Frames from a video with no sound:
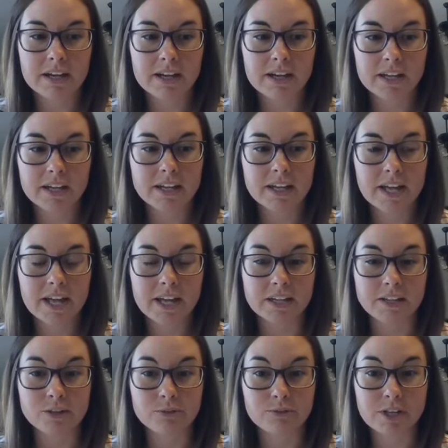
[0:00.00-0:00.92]
I
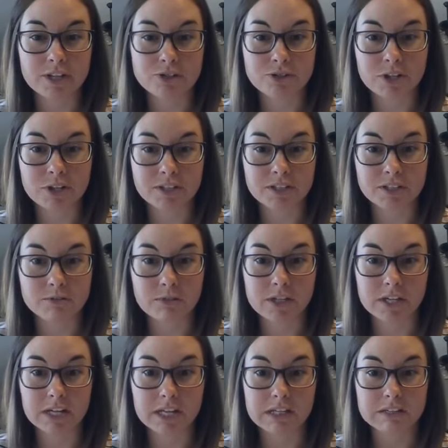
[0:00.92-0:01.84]
ate in a restaurant
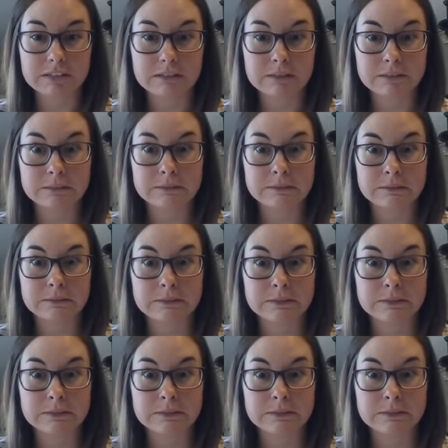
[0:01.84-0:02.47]
this weekend,